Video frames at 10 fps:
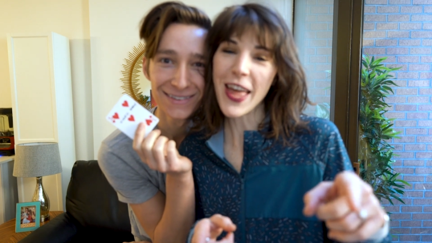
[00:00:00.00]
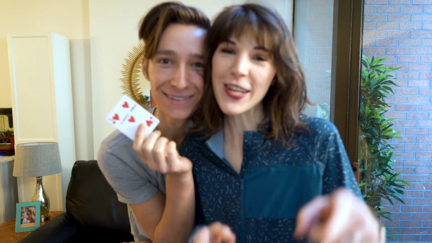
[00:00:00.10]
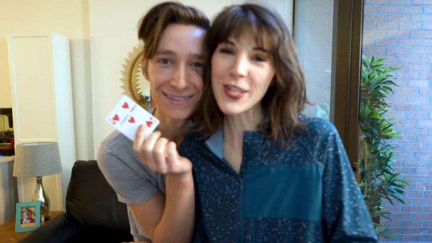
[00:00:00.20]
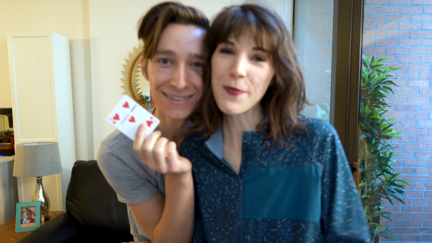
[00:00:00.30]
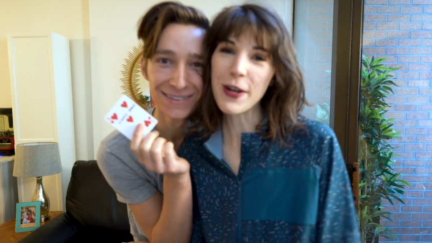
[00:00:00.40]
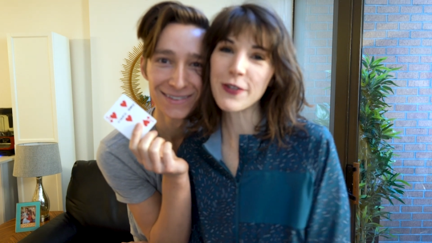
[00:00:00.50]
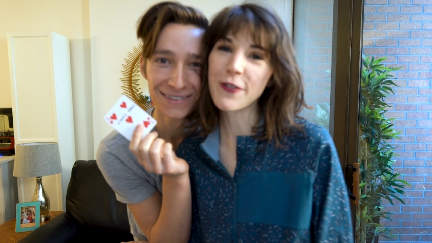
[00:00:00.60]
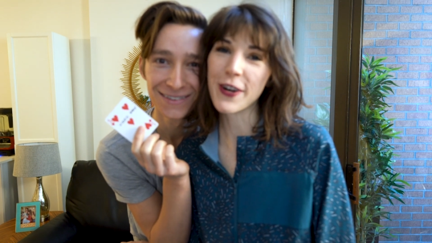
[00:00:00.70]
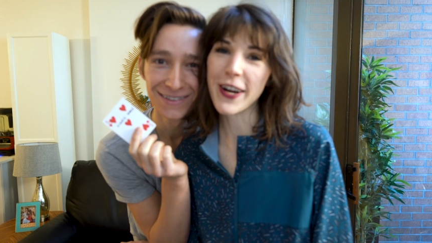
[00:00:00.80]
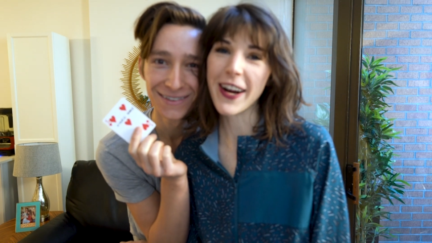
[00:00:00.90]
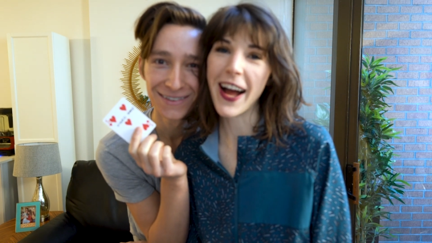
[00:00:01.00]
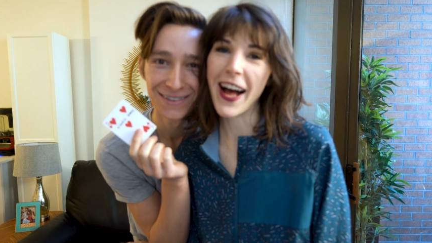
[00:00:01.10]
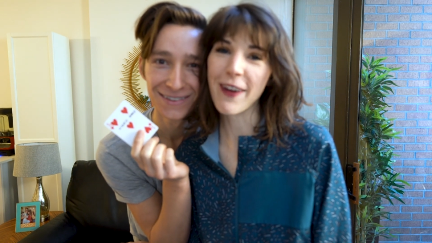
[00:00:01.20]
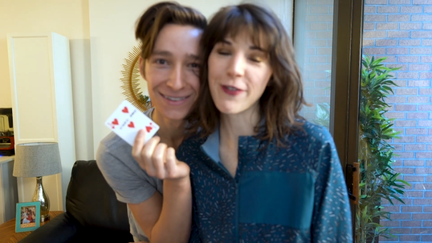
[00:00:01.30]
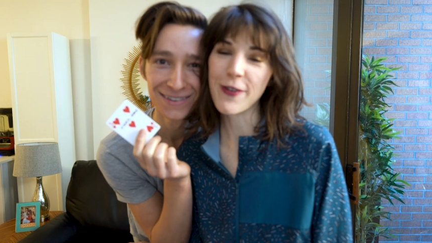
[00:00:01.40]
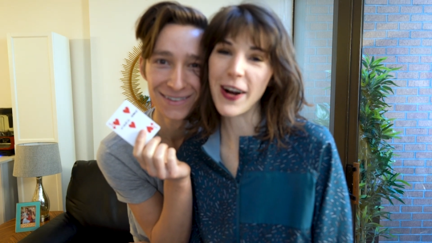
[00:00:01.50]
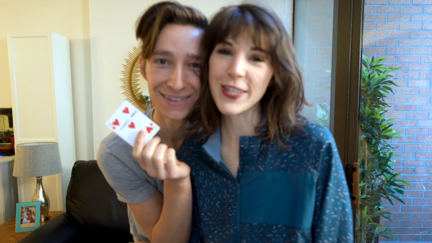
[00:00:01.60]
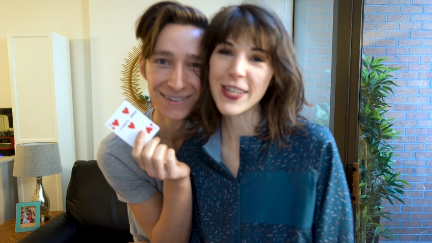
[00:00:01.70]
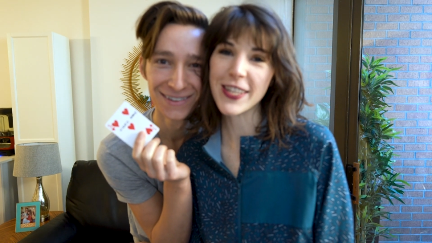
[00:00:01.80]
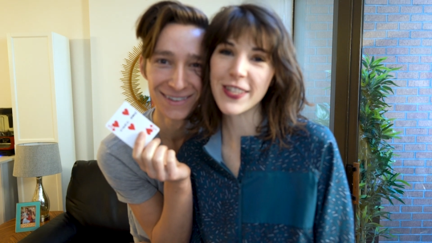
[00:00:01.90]
Speaker 1: Thanks so much for uh, for
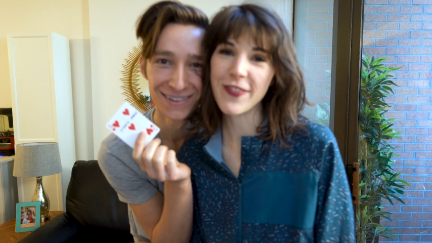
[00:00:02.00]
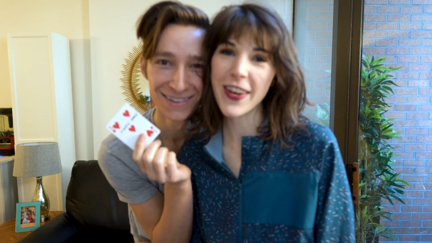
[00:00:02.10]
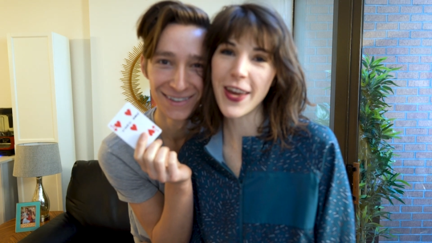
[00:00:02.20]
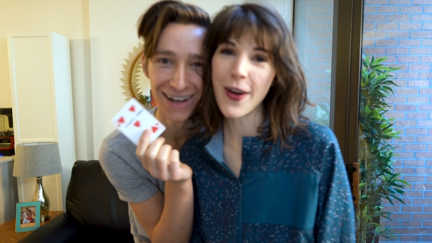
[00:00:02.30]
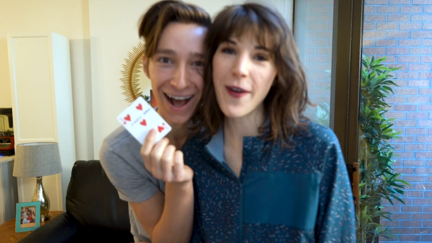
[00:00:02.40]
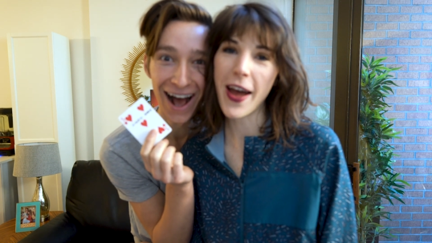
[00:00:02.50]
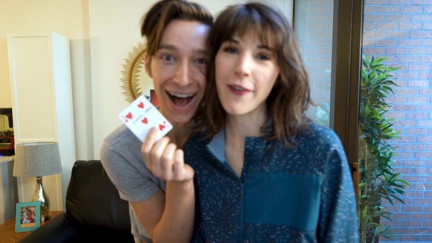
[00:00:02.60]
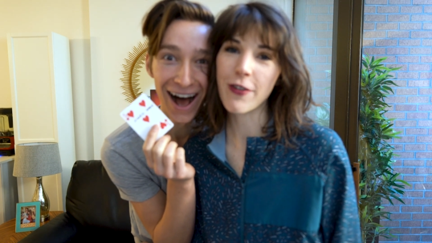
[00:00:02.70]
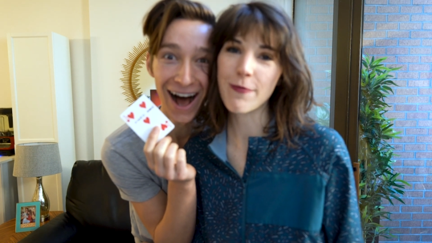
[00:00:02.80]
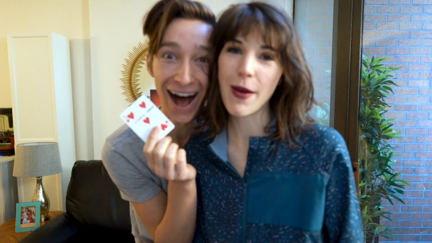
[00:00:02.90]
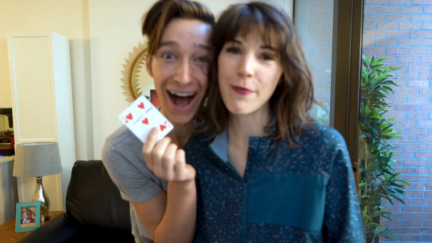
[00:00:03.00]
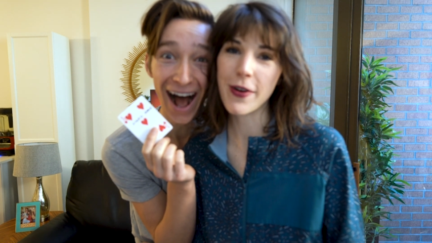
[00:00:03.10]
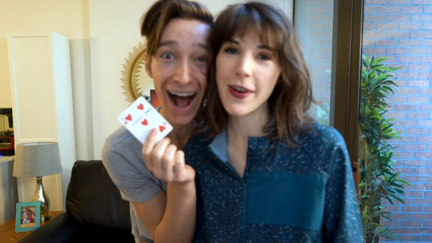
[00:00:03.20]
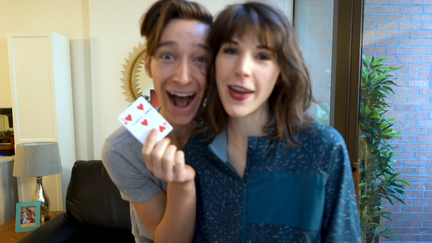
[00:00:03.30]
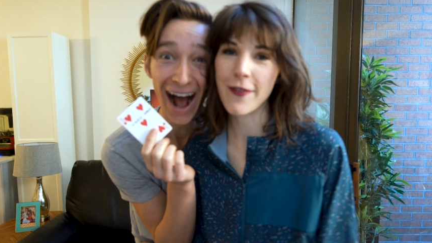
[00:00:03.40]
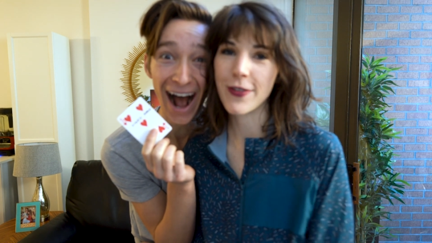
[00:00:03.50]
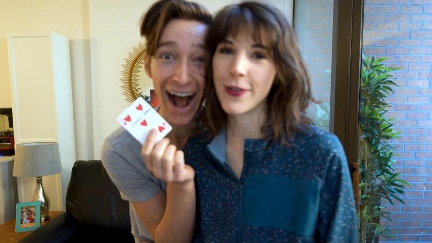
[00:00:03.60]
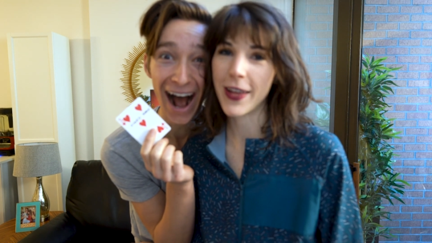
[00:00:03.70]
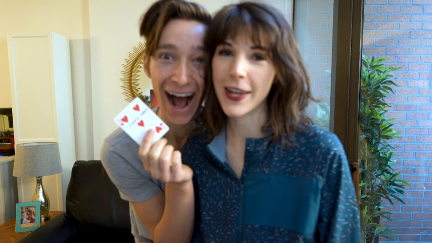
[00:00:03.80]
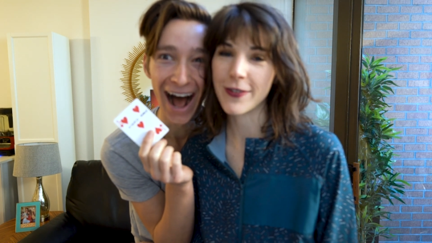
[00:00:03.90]
watching this video. And remember, if
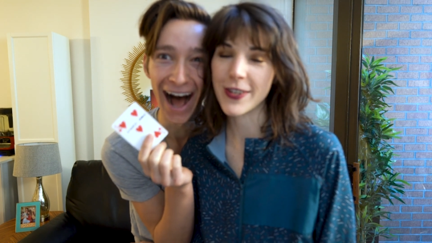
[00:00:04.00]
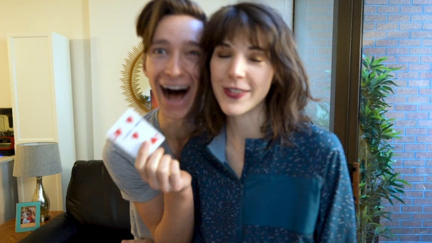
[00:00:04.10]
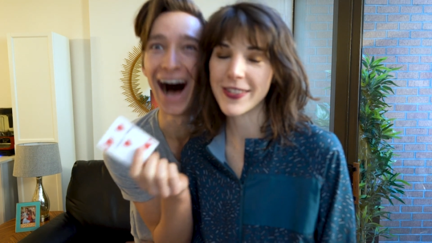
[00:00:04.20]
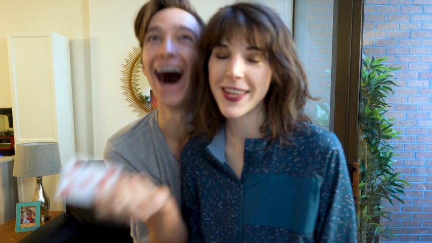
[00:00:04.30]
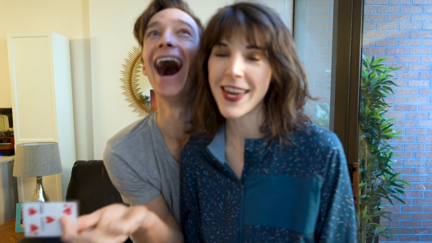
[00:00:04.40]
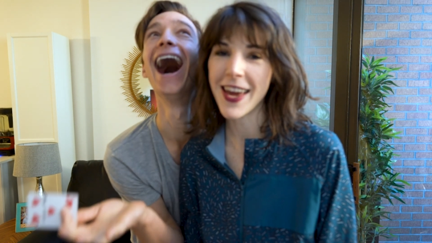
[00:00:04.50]
you liked what you see,